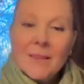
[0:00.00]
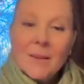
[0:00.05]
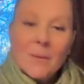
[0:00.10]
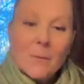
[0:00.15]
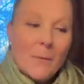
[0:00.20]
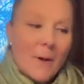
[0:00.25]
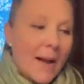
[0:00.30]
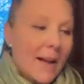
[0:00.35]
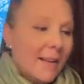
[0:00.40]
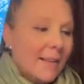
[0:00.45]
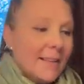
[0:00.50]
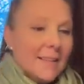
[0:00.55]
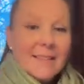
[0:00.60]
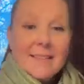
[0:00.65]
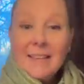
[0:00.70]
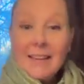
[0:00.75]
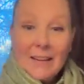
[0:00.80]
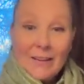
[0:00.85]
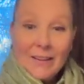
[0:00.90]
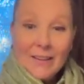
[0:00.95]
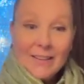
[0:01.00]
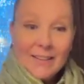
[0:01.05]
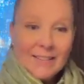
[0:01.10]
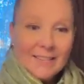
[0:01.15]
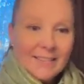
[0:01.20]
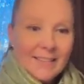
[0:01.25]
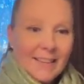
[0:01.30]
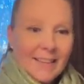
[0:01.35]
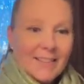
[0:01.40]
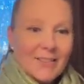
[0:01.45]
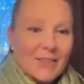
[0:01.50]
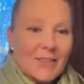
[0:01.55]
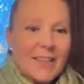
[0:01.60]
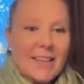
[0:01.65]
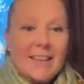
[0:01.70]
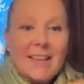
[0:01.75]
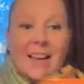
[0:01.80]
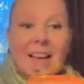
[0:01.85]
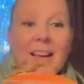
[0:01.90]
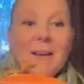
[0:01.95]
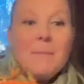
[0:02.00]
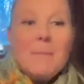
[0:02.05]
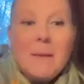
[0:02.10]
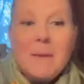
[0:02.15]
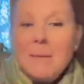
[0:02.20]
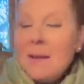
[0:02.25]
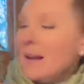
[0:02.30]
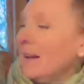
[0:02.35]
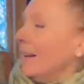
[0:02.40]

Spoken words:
while it's here, actually, maybe I